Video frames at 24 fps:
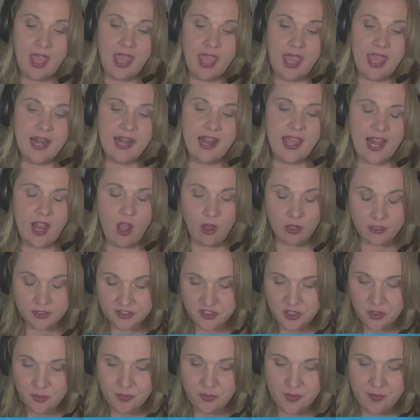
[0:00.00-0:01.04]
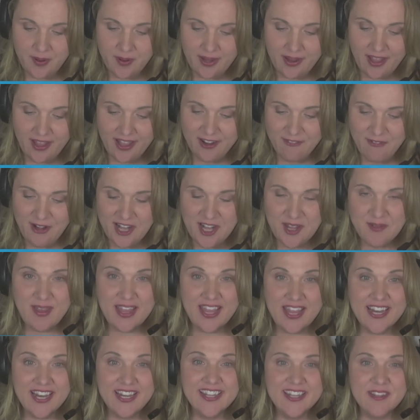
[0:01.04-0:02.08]
And I also
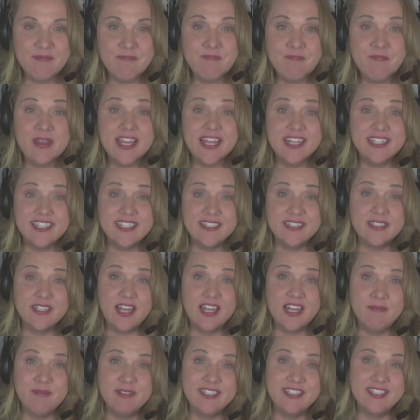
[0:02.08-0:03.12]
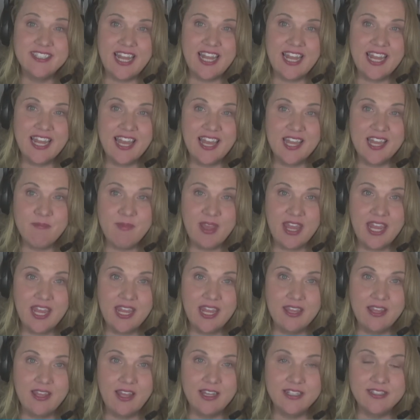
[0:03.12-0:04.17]
recommend the biggest mistake
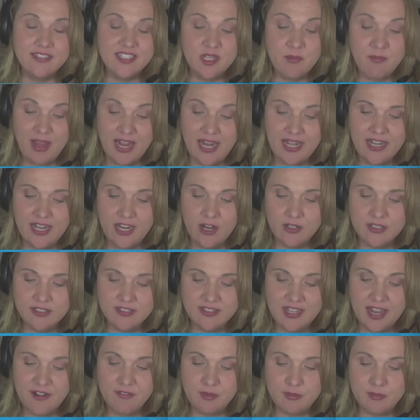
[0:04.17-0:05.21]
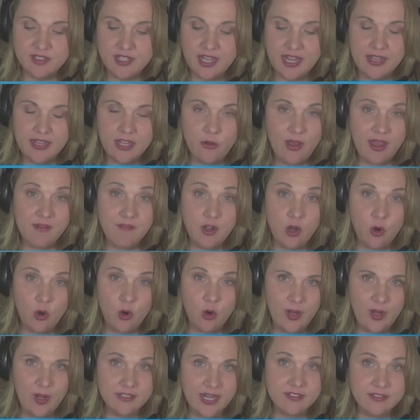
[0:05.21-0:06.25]
I see made here, aside from saying you have no
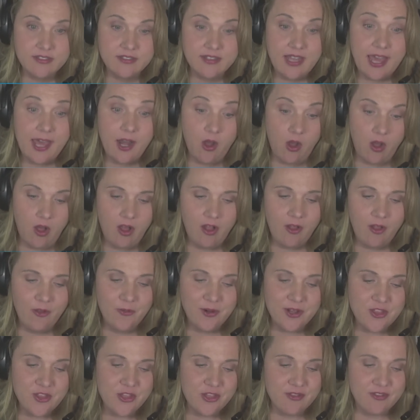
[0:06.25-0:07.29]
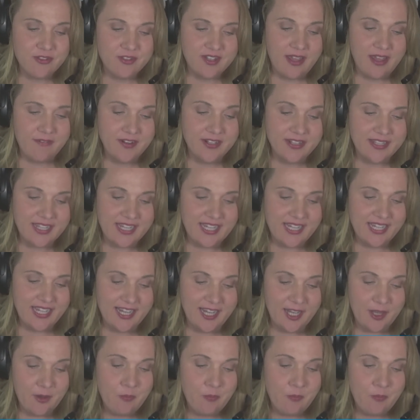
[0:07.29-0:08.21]
weaknesses at all, which is definitely